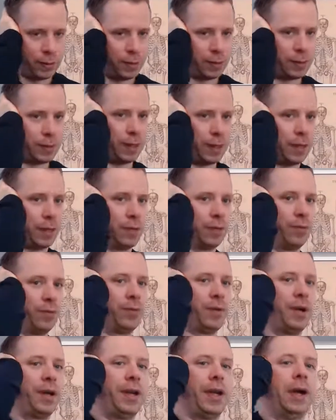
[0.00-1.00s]
Take the
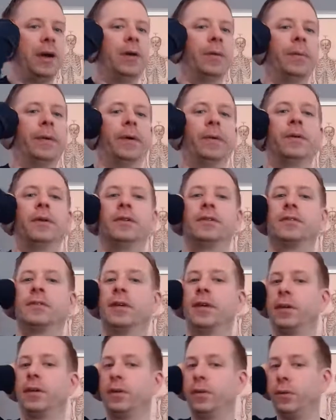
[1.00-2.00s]
right elbow in a
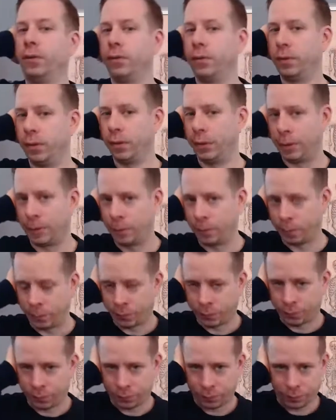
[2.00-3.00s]
circle
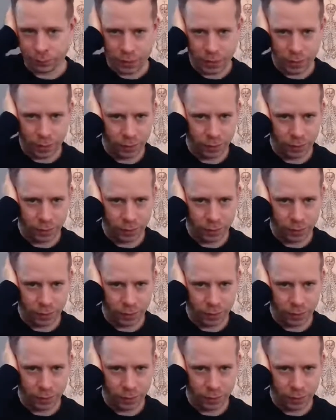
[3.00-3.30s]
and